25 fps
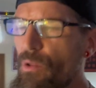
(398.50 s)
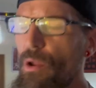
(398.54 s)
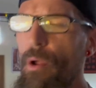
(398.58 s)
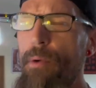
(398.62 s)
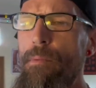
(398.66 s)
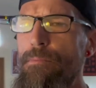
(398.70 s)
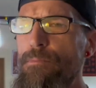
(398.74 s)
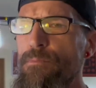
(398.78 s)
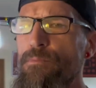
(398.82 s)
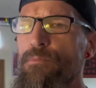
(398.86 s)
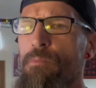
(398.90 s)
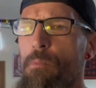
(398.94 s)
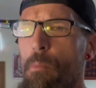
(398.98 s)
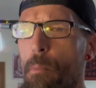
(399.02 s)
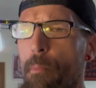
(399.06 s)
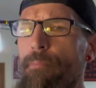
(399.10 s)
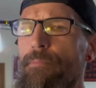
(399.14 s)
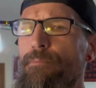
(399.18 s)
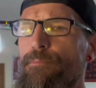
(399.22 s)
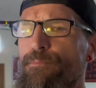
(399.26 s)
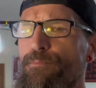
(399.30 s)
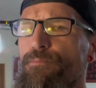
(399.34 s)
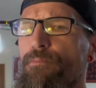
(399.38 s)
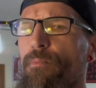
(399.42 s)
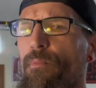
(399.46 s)

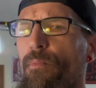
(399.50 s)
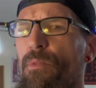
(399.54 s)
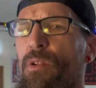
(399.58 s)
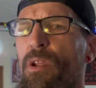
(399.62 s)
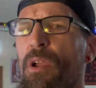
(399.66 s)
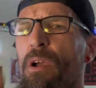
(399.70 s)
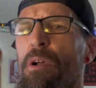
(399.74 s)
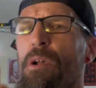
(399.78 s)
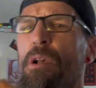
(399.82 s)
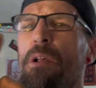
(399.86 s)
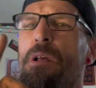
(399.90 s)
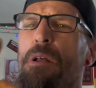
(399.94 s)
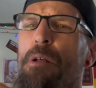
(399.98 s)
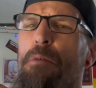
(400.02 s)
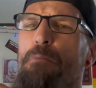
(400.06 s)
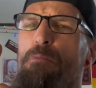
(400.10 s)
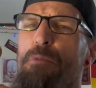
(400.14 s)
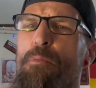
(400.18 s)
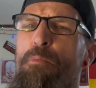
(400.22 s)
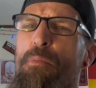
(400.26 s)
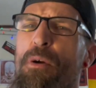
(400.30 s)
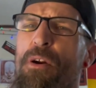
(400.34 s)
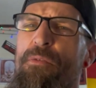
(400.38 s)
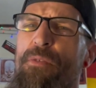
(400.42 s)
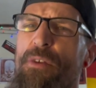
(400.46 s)
Be
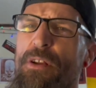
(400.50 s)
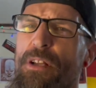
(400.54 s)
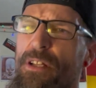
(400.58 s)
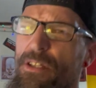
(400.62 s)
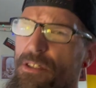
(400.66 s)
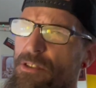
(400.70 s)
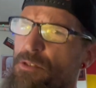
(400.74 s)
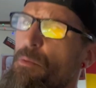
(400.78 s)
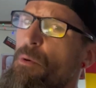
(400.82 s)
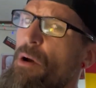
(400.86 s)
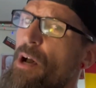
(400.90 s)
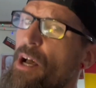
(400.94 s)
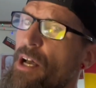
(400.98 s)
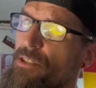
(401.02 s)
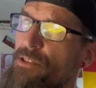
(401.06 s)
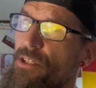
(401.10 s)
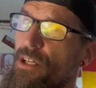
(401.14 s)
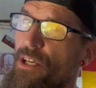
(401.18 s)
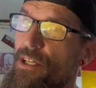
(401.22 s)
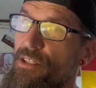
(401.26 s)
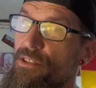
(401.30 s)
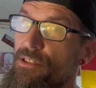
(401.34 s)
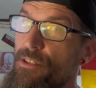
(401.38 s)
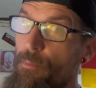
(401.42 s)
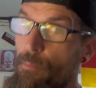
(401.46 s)
perfect in some hot
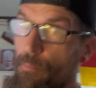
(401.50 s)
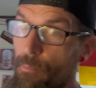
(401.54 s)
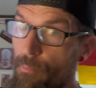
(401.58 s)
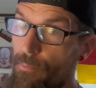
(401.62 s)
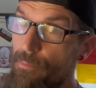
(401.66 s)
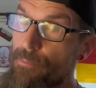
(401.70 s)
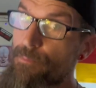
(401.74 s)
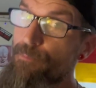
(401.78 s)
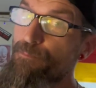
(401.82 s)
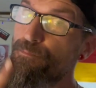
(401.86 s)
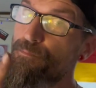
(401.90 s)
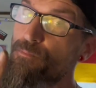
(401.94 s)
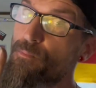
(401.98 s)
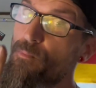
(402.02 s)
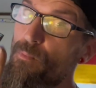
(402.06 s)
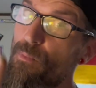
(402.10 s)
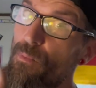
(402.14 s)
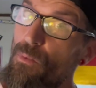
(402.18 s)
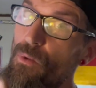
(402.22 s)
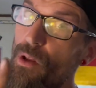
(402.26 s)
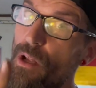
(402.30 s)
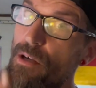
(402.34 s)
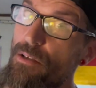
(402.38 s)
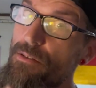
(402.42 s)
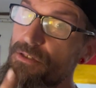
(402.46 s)
sauce,
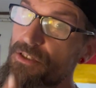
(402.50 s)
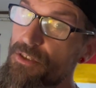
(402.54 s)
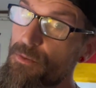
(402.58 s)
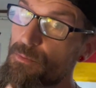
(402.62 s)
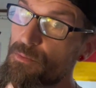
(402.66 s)
some